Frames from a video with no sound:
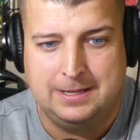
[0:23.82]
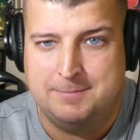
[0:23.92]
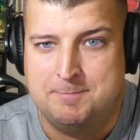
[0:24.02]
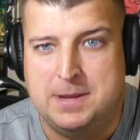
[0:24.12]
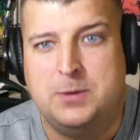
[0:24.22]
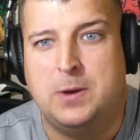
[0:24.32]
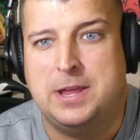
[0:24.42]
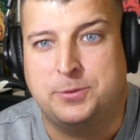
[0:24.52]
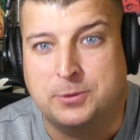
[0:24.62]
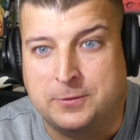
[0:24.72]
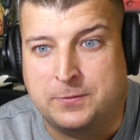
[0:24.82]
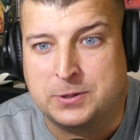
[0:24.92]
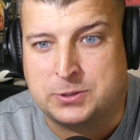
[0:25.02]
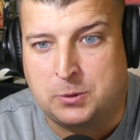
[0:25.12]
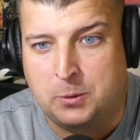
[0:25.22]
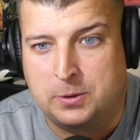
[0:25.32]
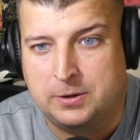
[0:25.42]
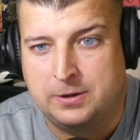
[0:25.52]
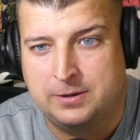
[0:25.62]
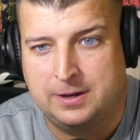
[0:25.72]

midway through the first quarter.